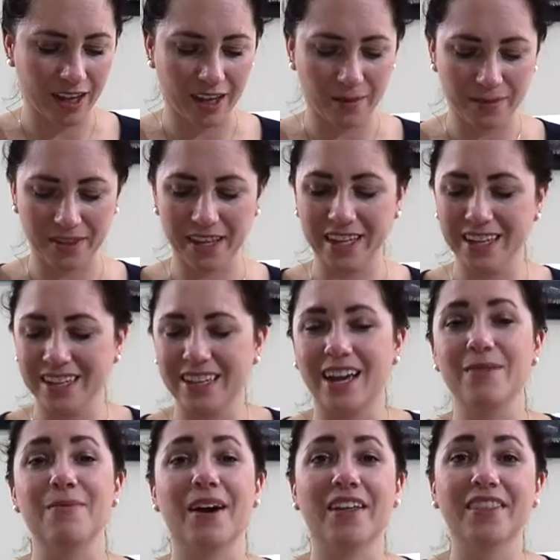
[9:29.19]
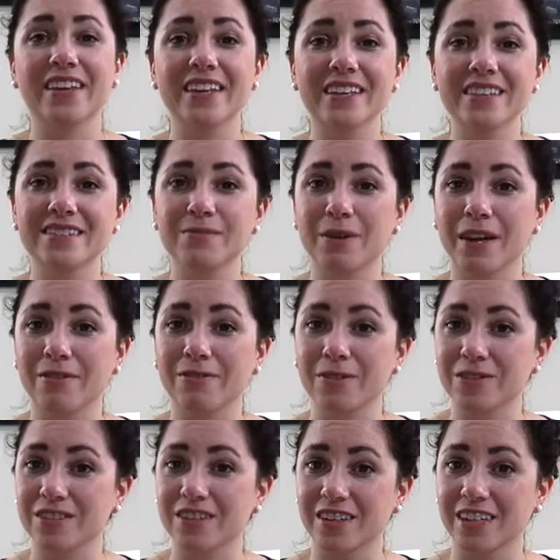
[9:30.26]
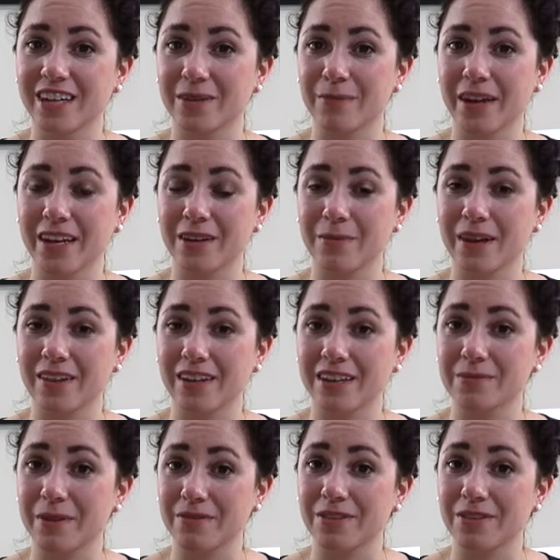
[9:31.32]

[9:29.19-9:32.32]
I bought these when I first started getting back into ballet because my